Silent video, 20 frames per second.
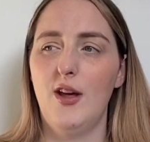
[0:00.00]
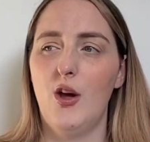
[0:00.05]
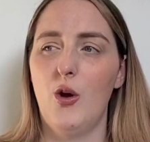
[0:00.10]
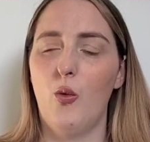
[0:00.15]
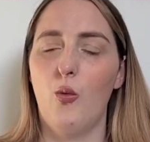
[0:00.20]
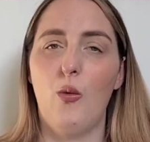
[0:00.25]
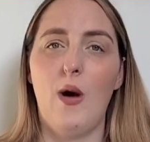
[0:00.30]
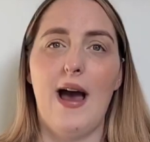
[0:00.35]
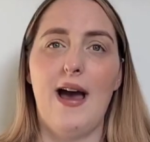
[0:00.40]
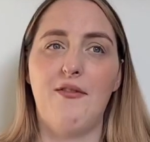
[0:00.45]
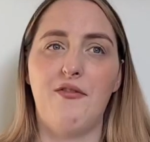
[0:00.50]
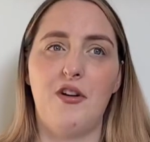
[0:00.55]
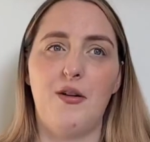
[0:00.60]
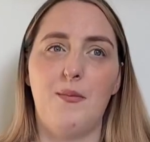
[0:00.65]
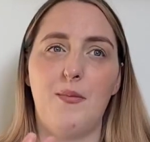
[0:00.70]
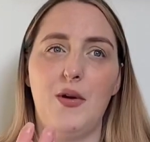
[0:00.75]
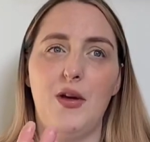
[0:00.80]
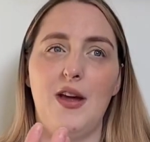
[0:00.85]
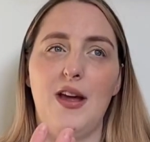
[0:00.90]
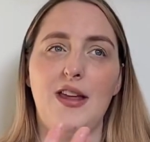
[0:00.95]
whatever.
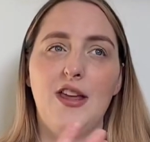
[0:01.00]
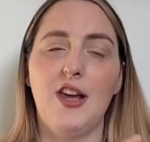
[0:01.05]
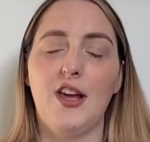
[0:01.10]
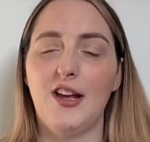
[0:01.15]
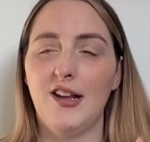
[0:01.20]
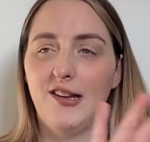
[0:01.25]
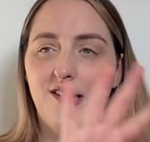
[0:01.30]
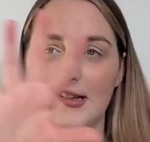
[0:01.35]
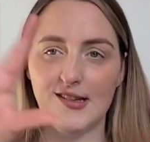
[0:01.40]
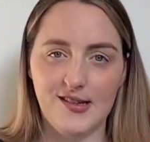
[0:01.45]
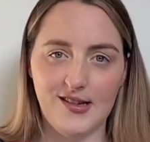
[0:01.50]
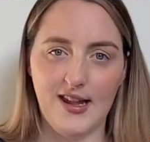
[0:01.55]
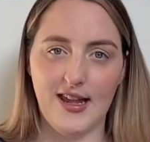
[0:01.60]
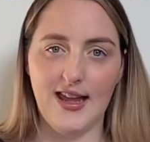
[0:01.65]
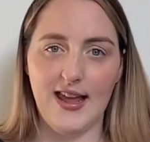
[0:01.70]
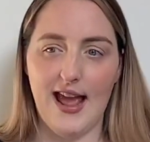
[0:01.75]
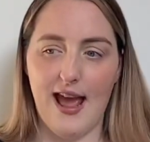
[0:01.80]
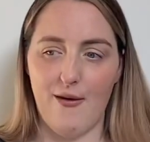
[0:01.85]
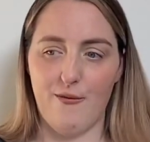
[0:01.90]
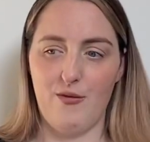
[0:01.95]
But you can
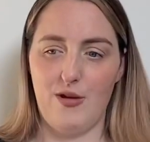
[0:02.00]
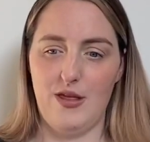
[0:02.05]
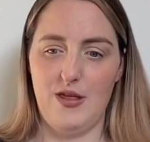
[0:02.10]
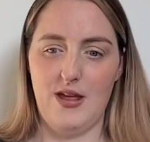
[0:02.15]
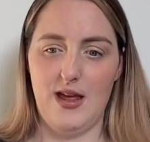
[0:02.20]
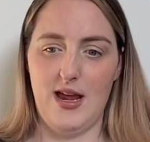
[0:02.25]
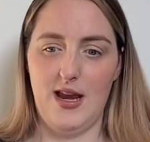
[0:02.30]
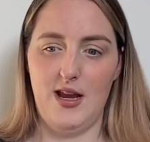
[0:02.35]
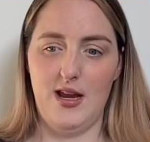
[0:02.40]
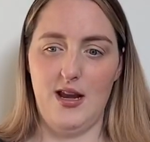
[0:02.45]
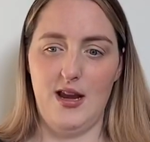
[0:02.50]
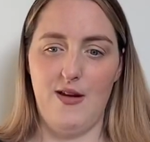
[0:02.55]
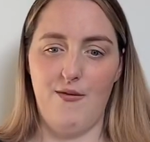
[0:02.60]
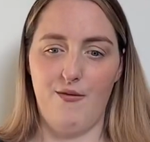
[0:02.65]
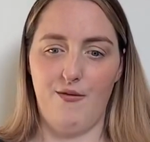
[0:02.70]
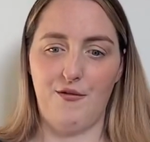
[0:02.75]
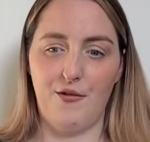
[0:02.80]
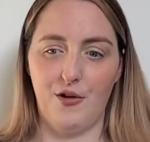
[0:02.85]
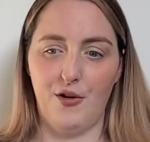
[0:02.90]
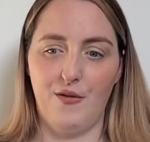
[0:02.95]
see everything in
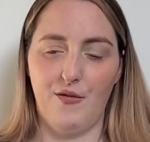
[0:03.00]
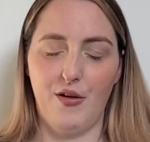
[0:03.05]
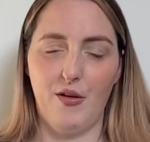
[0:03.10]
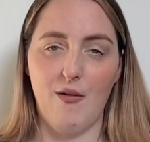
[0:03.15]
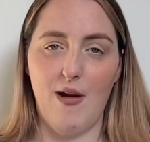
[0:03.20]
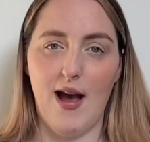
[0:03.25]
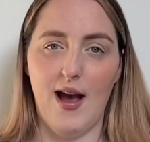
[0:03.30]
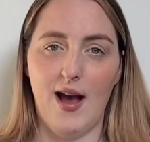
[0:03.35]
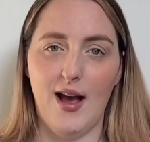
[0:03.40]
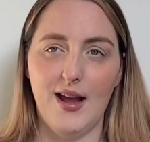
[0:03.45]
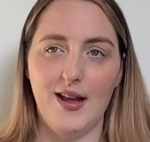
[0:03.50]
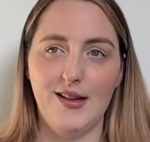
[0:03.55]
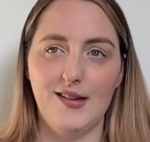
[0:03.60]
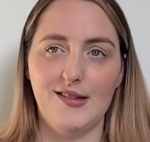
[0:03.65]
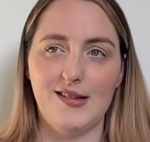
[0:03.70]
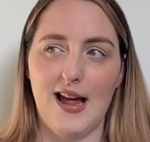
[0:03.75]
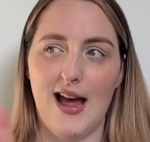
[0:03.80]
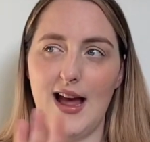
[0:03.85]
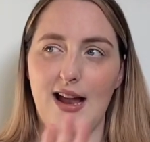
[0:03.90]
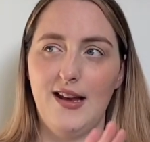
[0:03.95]
front of your eyes.
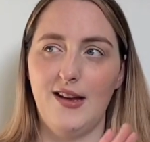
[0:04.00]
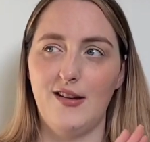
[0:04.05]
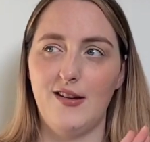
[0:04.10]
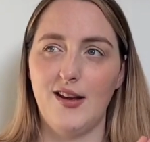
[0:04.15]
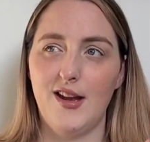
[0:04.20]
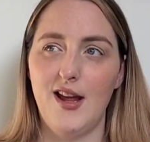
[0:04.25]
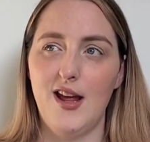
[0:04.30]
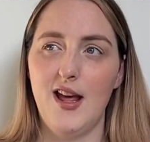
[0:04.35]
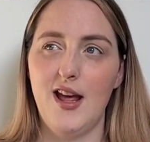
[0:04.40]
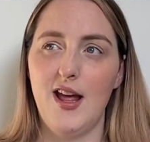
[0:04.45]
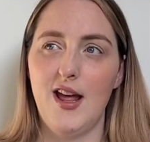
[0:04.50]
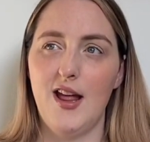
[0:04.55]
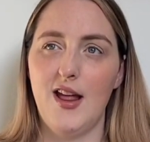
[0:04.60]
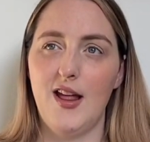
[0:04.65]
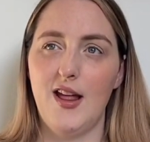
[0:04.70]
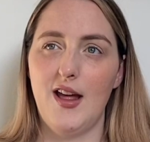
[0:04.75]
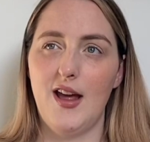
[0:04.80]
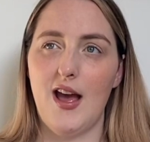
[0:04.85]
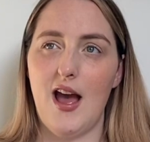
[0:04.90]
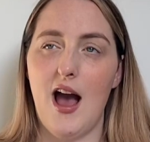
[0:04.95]
And
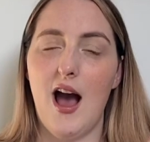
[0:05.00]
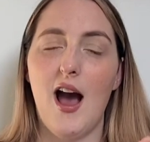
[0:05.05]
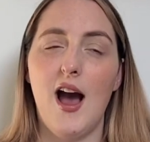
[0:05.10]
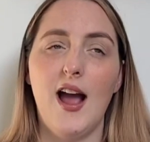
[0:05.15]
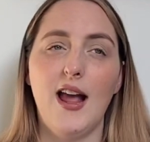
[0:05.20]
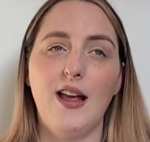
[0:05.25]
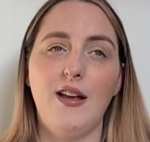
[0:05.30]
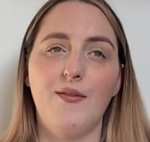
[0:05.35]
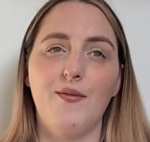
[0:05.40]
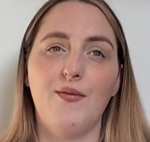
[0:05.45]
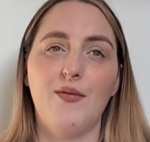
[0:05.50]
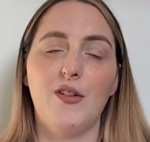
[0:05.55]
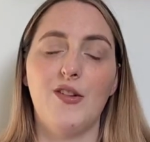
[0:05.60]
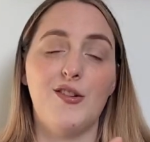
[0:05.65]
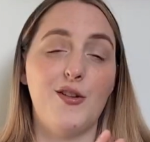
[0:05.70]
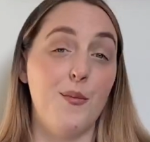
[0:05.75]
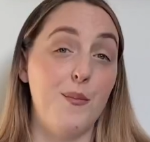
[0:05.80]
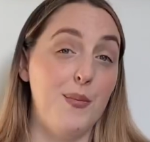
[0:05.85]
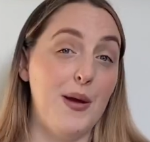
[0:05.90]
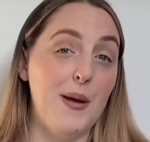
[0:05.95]

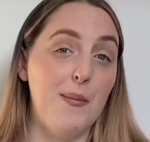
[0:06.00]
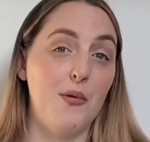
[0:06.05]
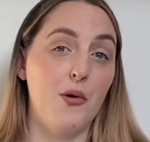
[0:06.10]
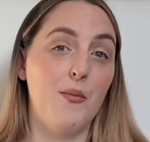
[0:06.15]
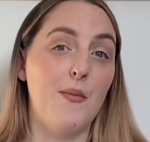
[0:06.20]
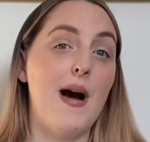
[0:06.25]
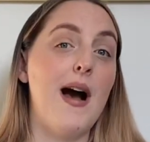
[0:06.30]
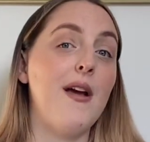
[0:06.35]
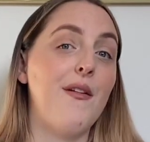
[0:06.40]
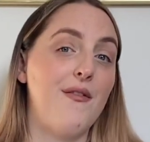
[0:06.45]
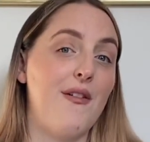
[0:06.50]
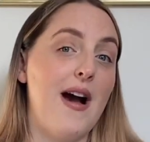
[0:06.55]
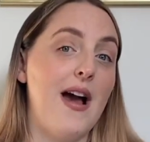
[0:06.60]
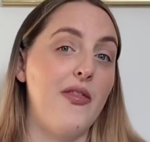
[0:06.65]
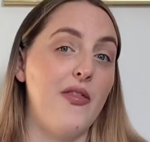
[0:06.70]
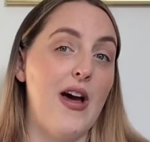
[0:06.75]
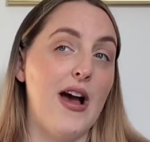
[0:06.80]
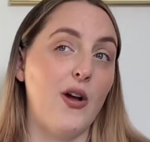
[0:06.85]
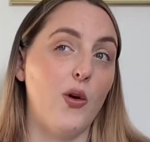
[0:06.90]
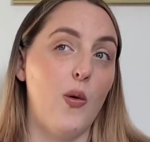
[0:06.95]
some people might find
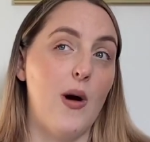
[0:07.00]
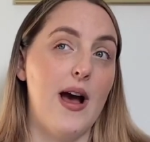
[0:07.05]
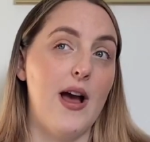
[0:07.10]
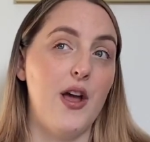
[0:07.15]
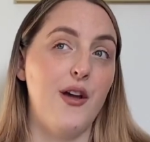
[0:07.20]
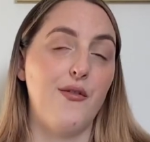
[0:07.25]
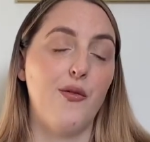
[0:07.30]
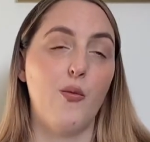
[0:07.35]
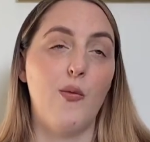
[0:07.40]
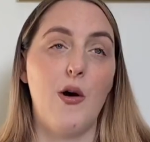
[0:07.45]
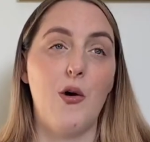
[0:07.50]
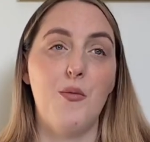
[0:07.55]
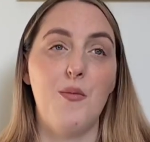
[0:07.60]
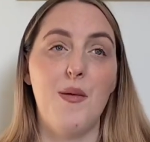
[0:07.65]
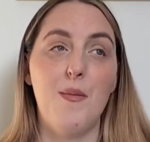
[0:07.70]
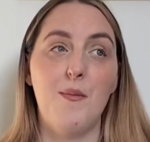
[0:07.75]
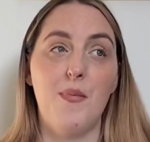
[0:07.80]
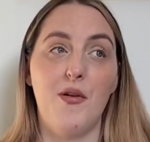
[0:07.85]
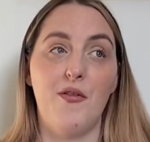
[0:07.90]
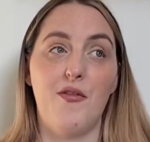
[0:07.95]
that quite overwhelming,
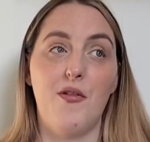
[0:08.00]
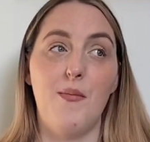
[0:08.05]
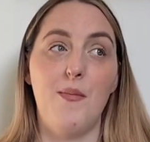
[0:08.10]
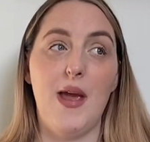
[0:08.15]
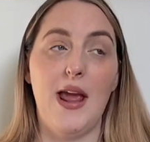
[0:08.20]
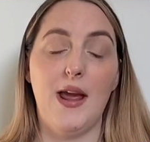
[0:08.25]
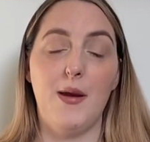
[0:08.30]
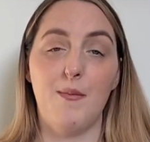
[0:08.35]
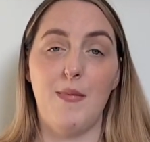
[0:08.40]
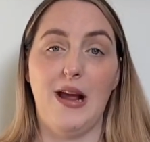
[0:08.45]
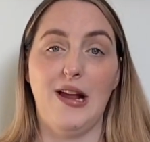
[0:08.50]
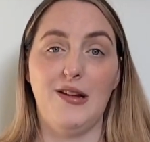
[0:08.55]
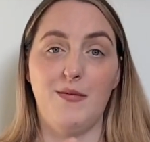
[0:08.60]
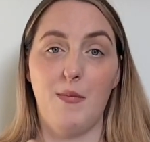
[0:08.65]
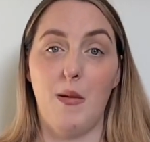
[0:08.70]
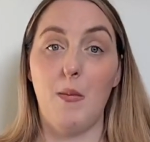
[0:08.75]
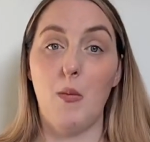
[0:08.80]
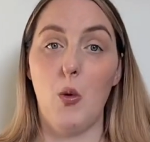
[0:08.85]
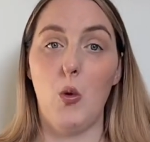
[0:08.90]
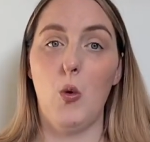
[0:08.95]
but for me, it makes me
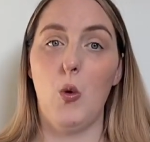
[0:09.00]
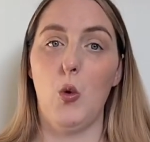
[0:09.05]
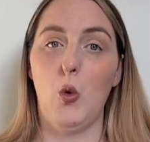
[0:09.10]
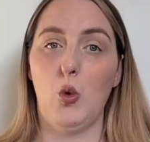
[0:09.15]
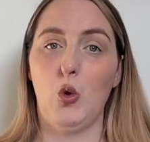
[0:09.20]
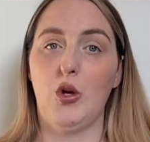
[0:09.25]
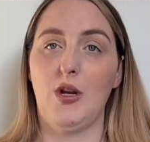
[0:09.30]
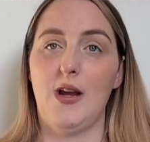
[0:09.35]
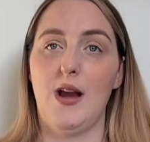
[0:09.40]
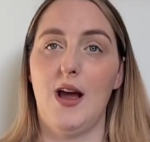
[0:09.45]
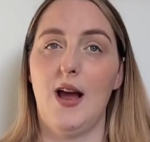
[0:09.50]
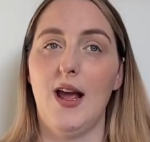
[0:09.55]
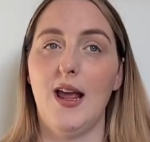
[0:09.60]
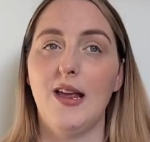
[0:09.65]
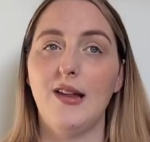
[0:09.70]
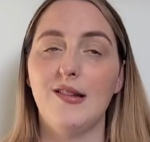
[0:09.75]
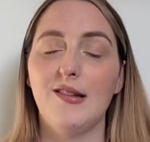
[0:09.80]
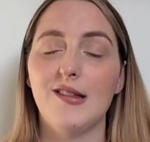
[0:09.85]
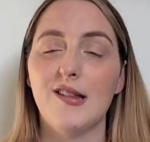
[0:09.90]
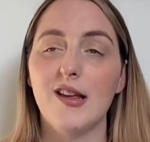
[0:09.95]
more
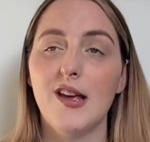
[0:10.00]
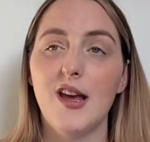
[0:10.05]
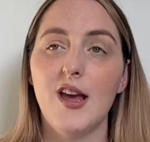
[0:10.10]
organised,